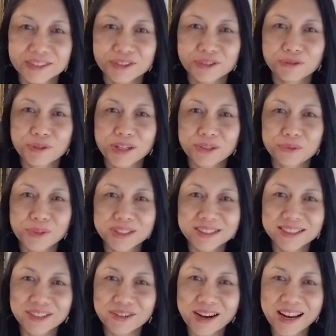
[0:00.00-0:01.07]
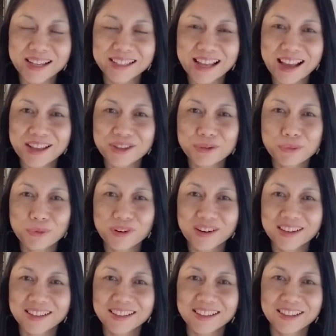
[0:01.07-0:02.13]
what's the other
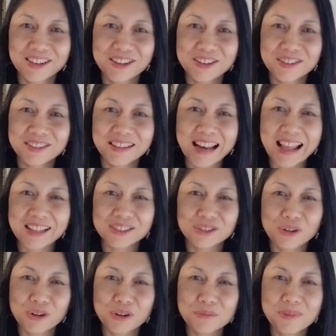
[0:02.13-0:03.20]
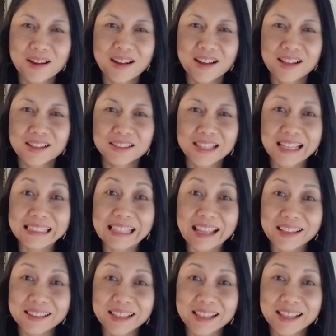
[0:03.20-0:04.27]
word? No, not normal, not
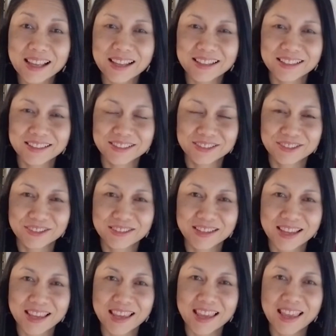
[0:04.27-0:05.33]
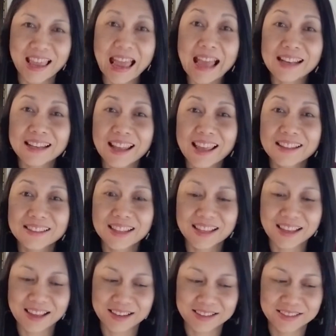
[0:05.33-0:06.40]
ethical. Okay,
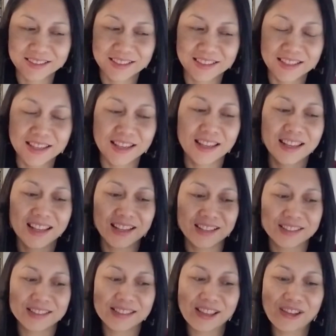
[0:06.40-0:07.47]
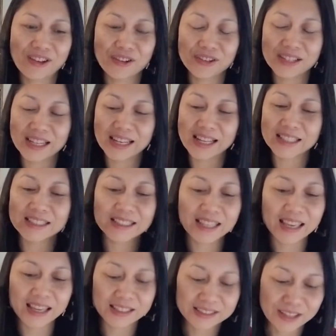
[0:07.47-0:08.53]
unethical. So let us
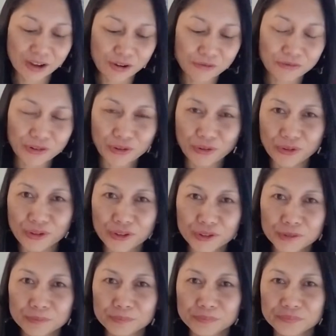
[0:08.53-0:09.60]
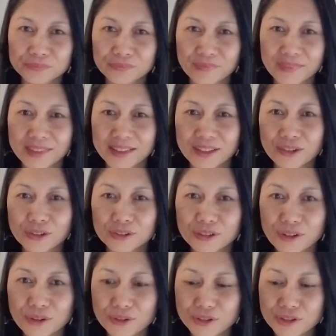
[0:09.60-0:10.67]
get the overall
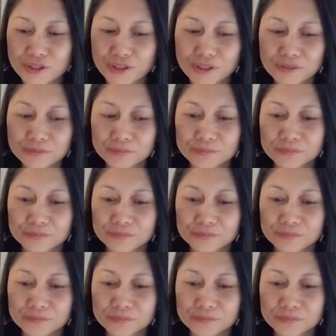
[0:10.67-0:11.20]
conclusion